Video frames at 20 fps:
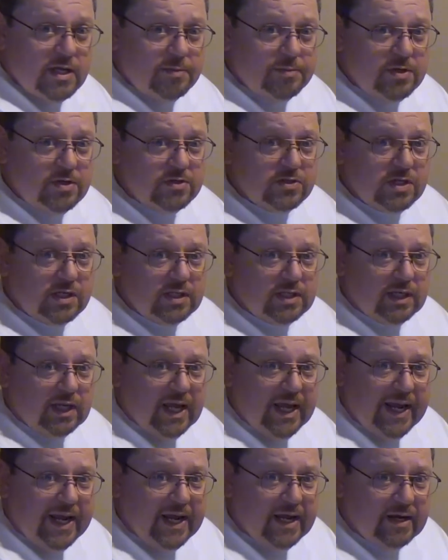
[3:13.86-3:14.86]
I'm using a little
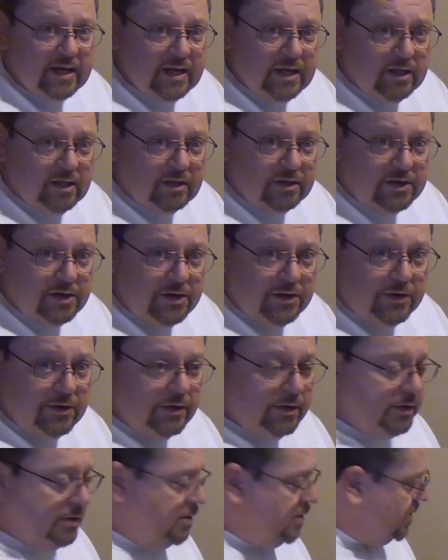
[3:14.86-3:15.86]
handheld
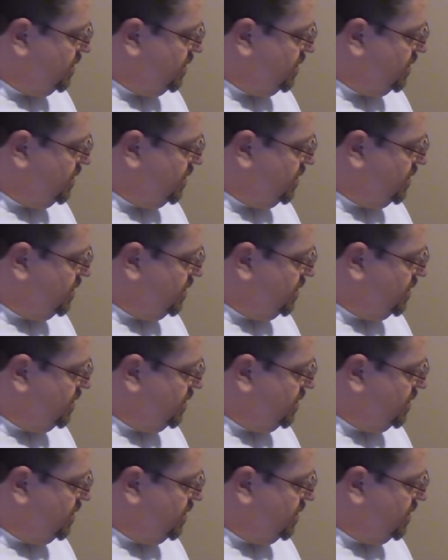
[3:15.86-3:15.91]
here